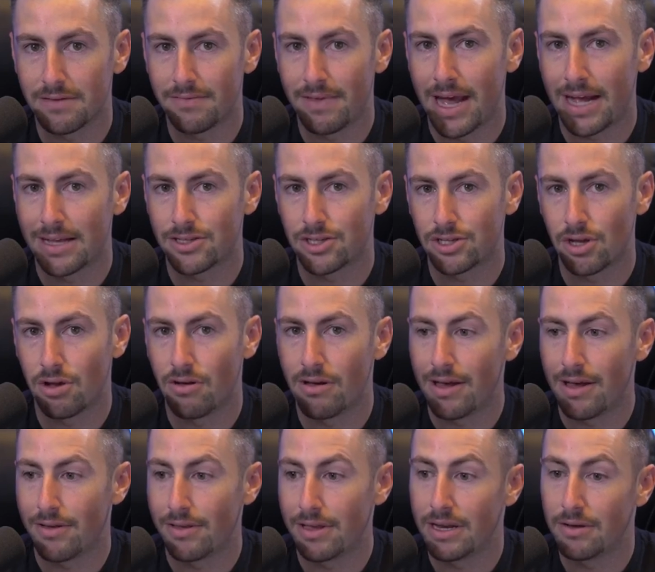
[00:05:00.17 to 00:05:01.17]
of that, saw
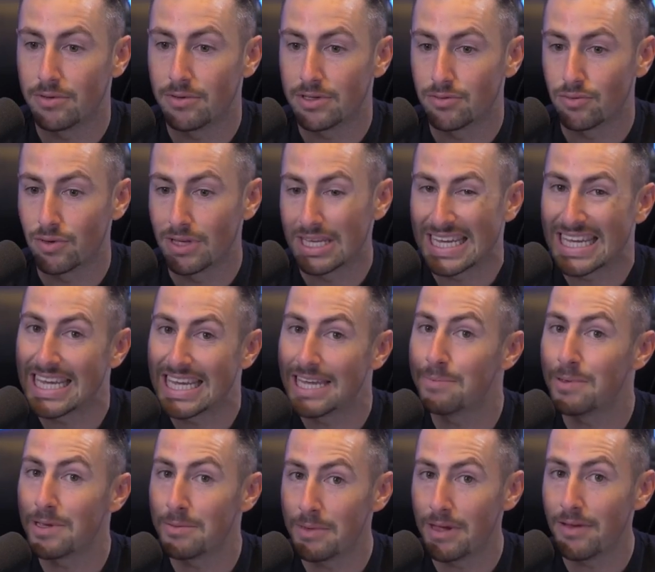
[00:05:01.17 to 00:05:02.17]
how that it was really
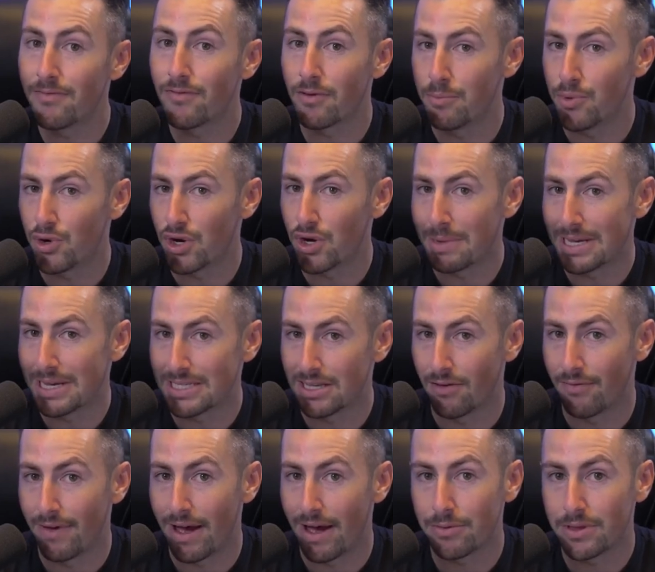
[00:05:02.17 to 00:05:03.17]
keeping me from putting
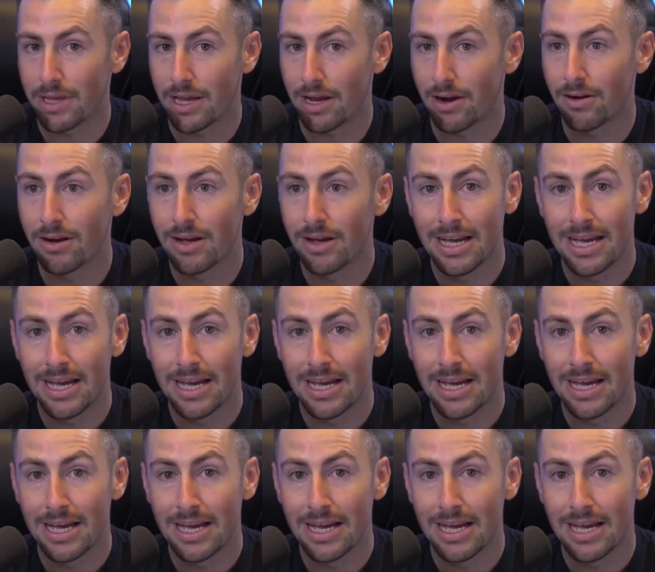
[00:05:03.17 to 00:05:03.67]
myself out there.